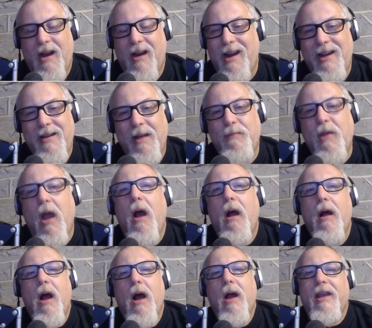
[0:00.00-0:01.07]
went there.
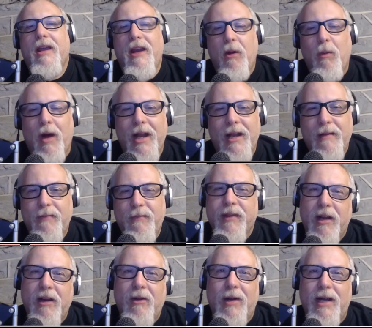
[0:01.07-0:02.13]
You know what?
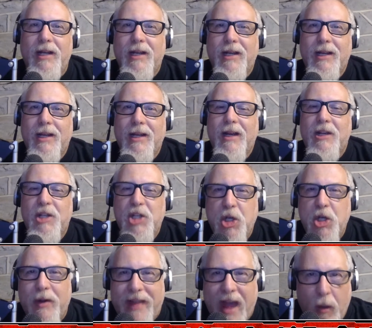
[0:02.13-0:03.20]
You
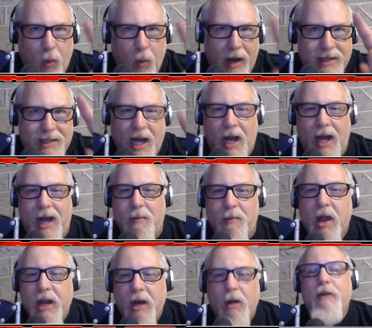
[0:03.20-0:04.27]
and that one time.
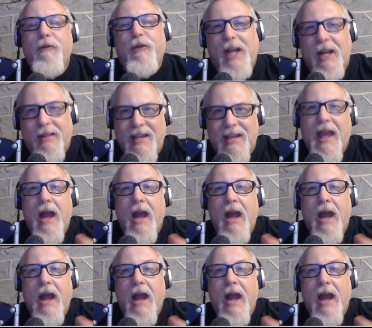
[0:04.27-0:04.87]
You know, forget the